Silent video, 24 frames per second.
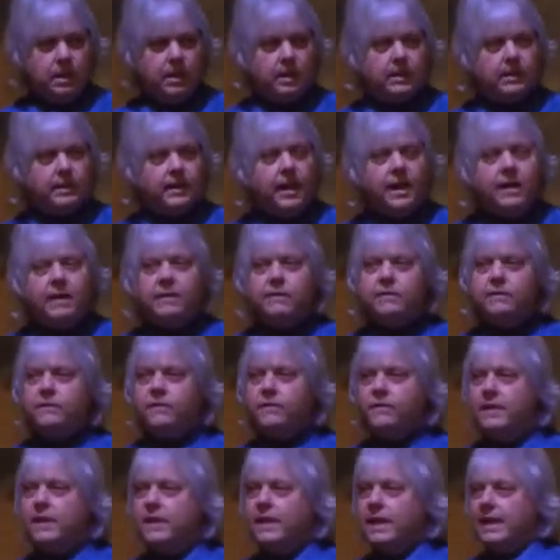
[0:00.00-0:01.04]
Love
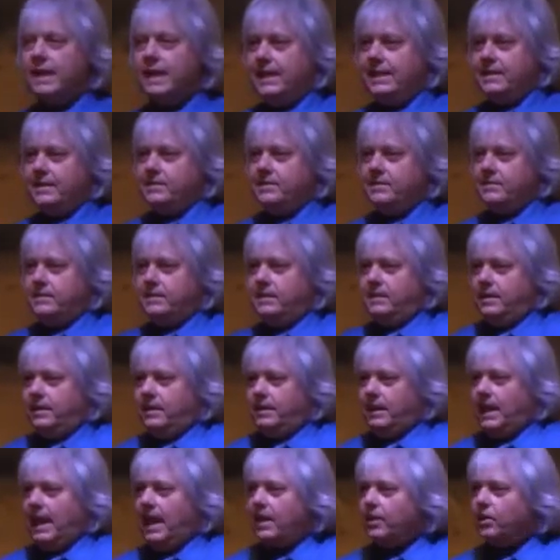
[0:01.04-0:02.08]
is
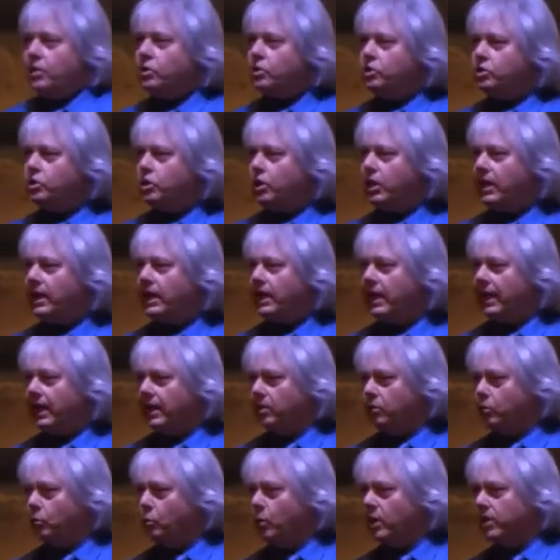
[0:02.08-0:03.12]
the energy
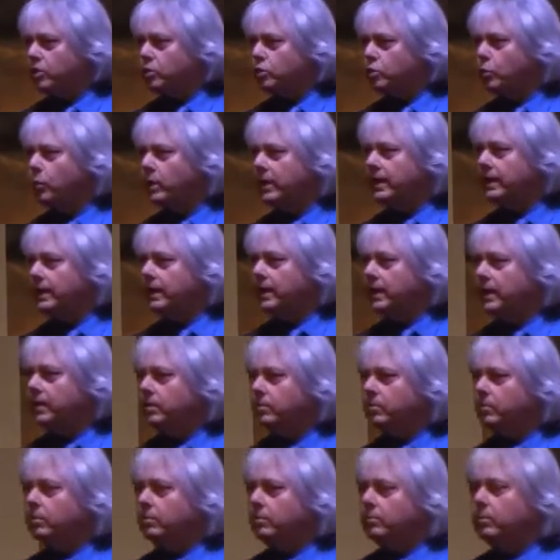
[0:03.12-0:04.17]
in which we
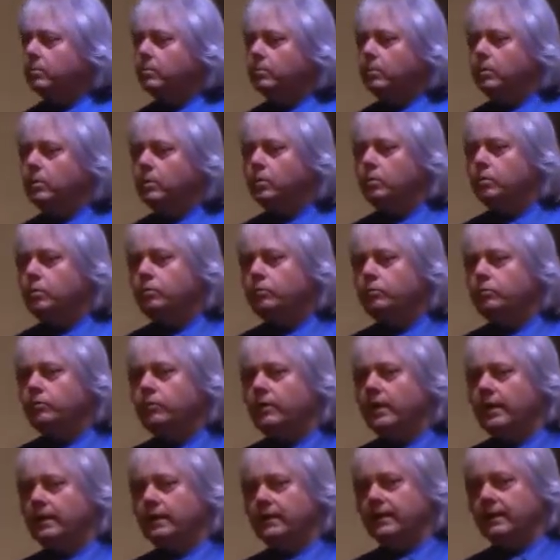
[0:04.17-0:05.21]

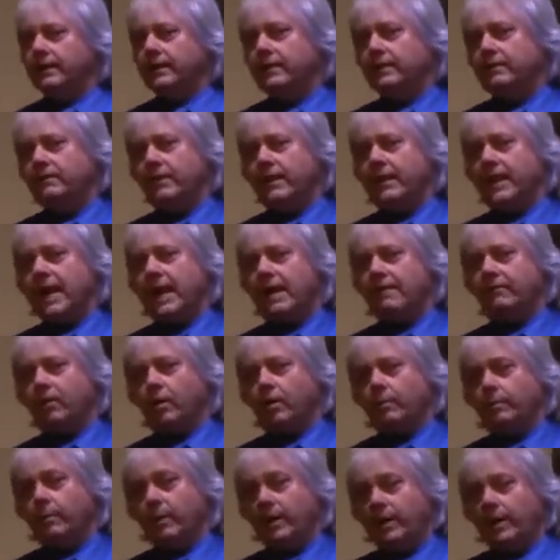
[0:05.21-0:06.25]
move and live and have
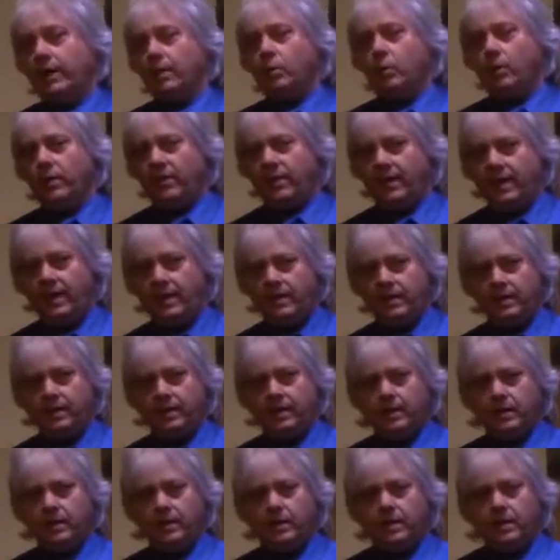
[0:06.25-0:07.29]
our being within.
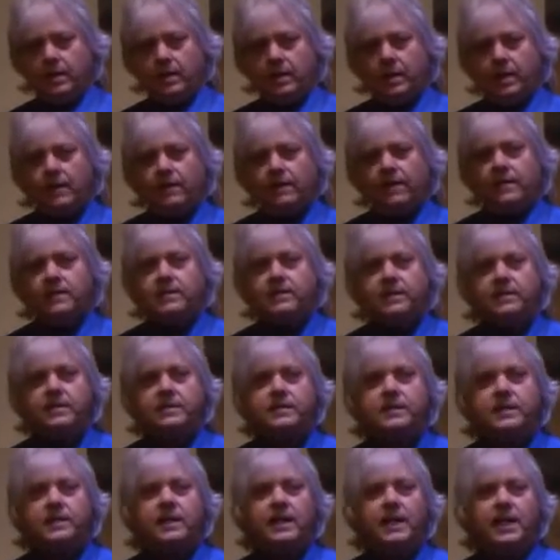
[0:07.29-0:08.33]
This
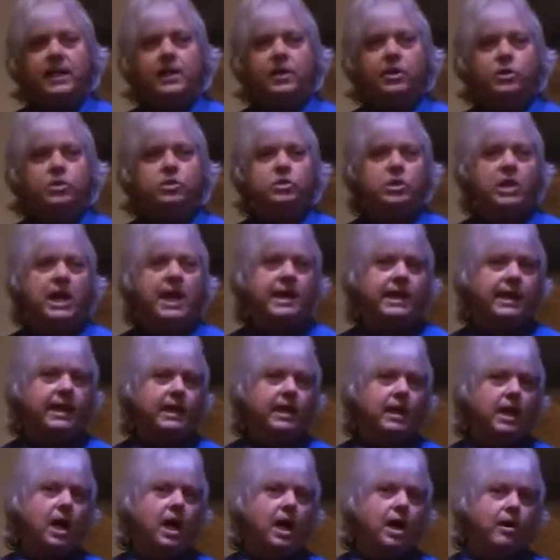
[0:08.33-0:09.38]
is the energetic
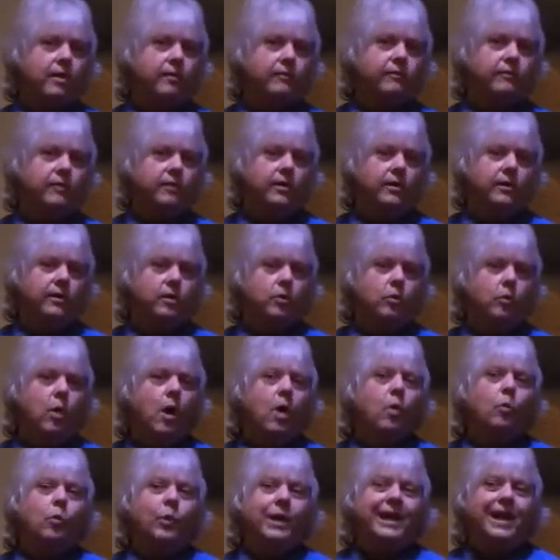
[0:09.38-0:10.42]
of
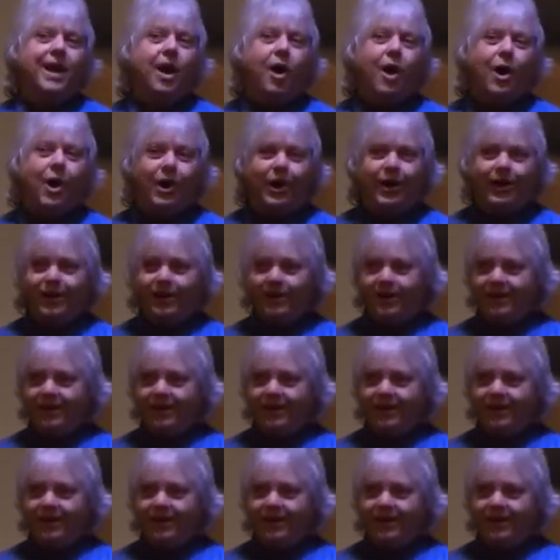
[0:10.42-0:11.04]
what we are.